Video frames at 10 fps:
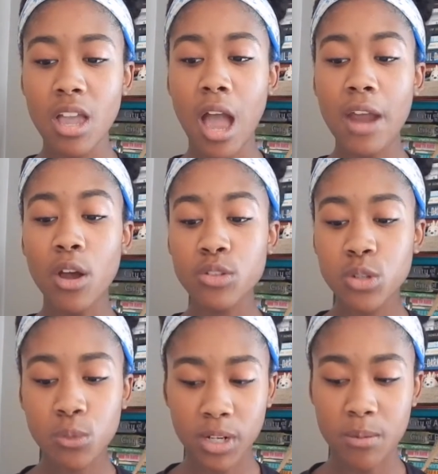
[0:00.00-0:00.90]
I'd
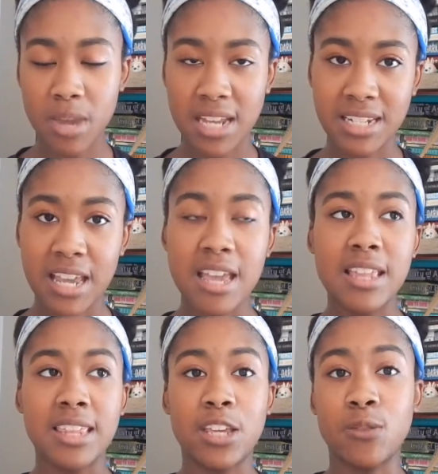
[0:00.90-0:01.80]
also recommend
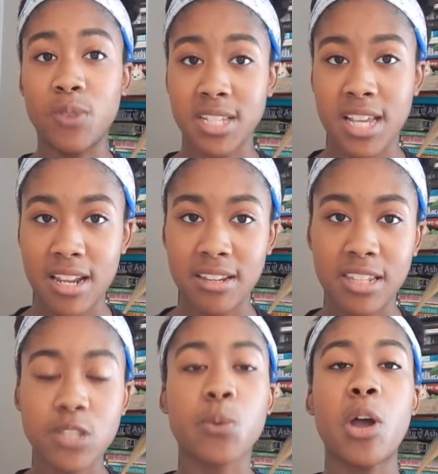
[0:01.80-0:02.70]
that you visit.
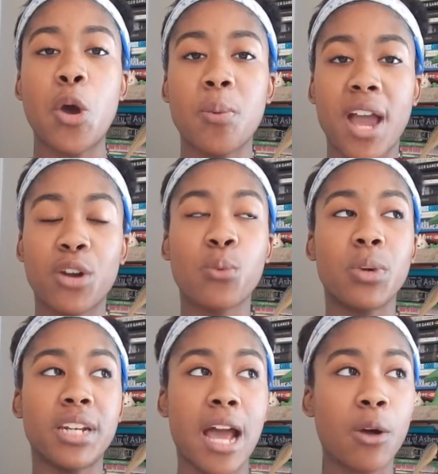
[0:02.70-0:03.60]
This will help kind of
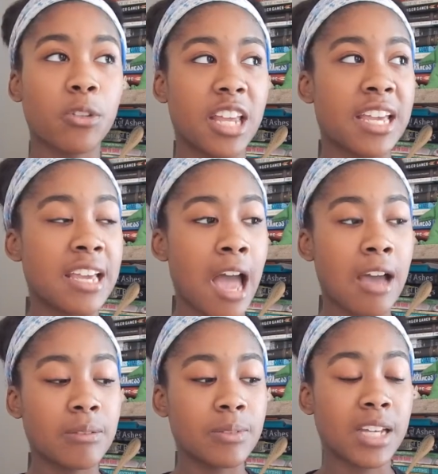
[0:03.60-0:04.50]
wean out like
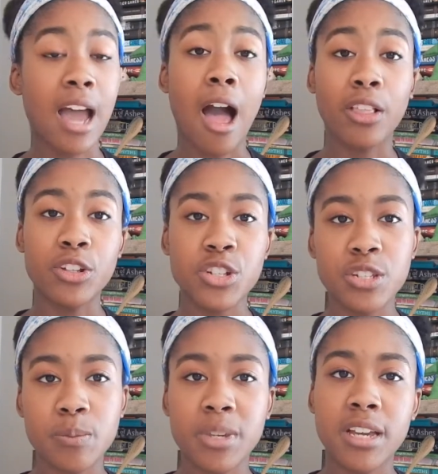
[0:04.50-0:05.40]
the
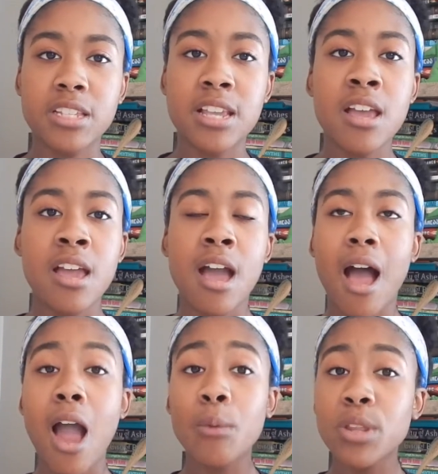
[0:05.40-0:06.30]
colleges, because
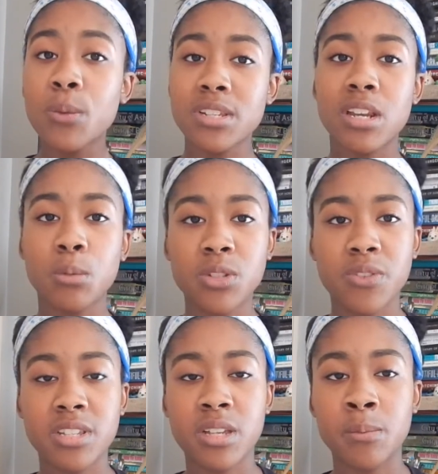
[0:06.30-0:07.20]
I really wasn't able to
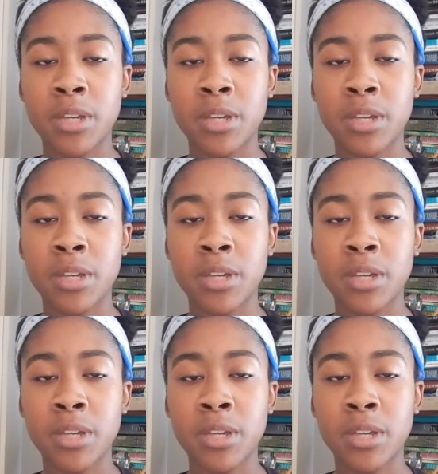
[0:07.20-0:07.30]
visit